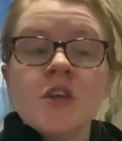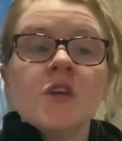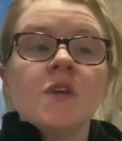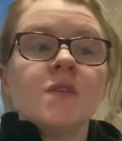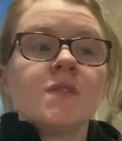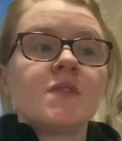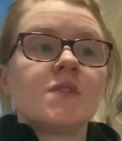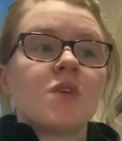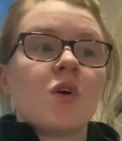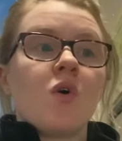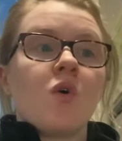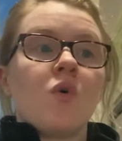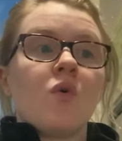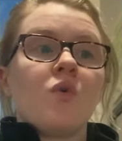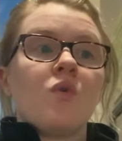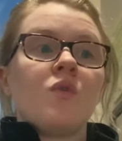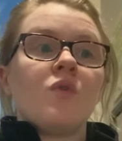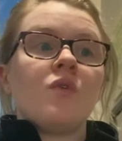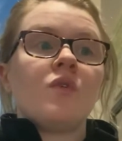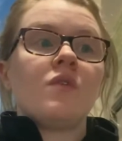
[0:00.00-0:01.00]

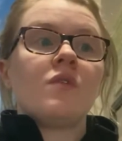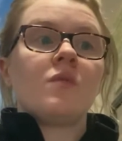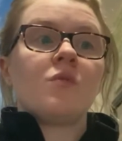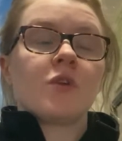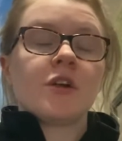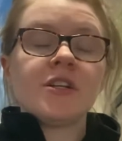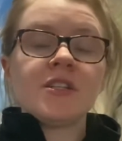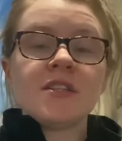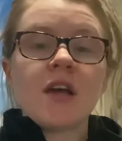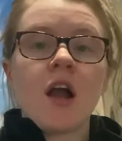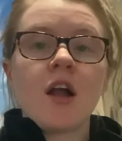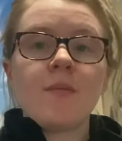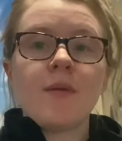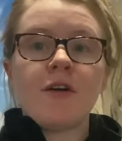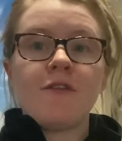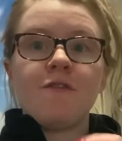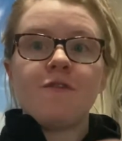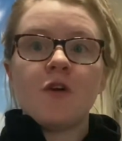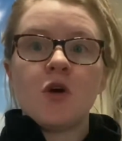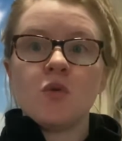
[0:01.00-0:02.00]
So we're going to talk
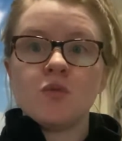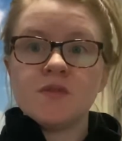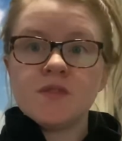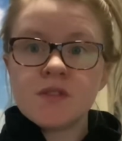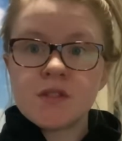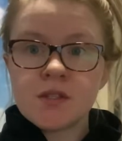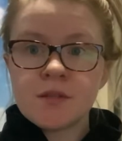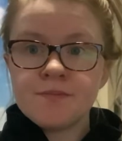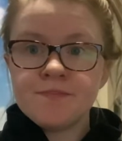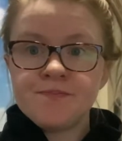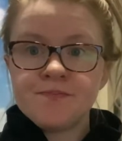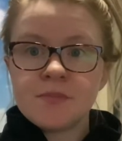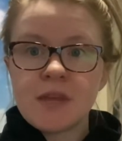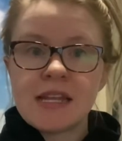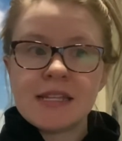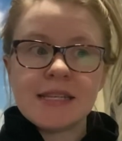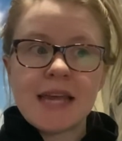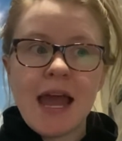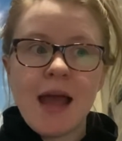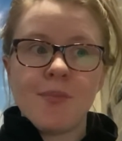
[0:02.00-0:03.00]
about phones
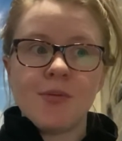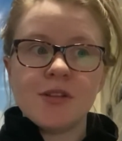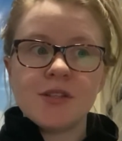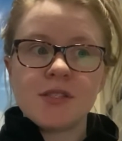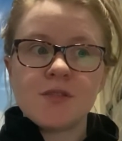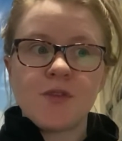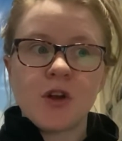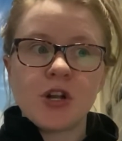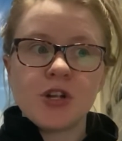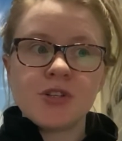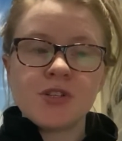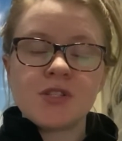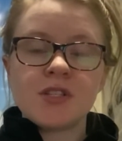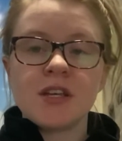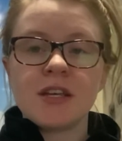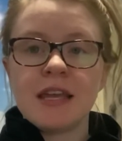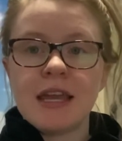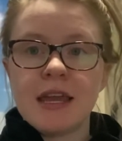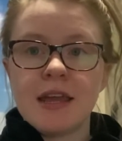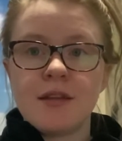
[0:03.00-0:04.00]
and tablets first.
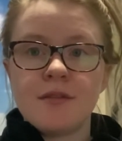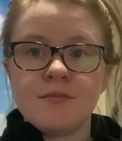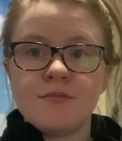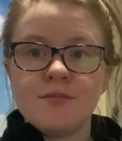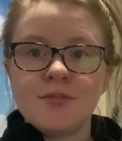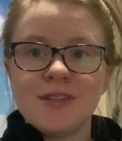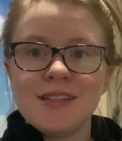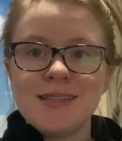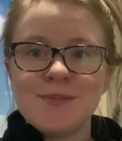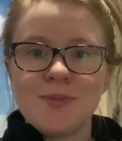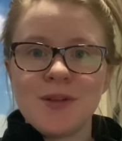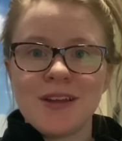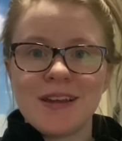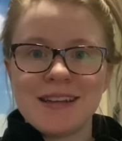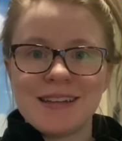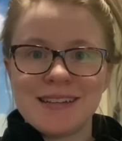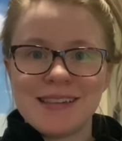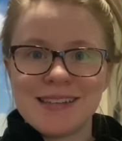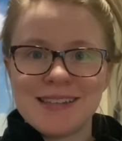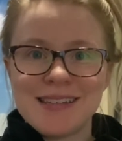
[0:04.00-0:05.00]
Again, please plug it
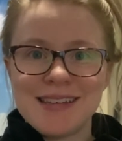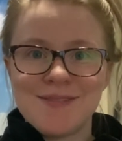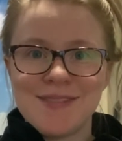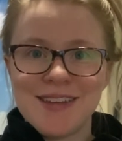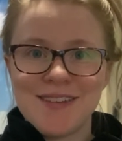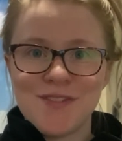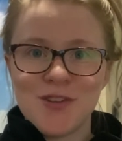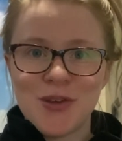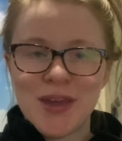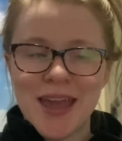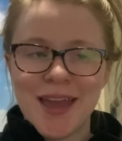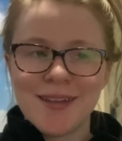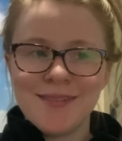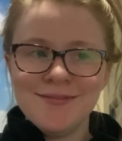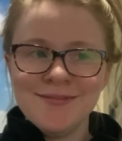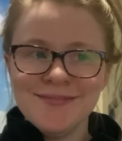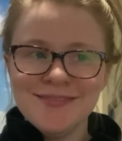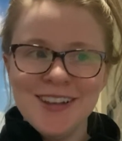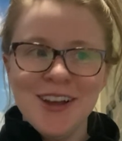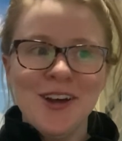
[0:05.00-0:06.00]
into the TV if you can,
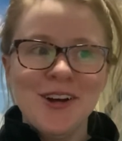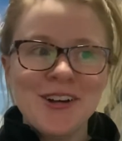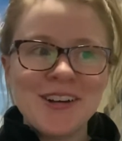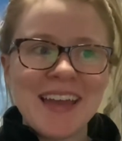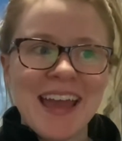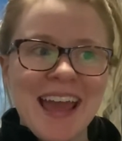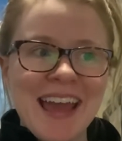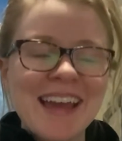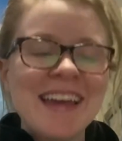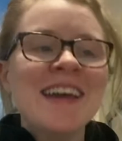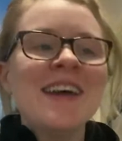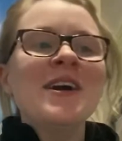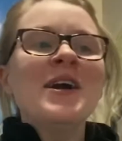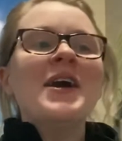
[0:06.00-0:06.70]
okay?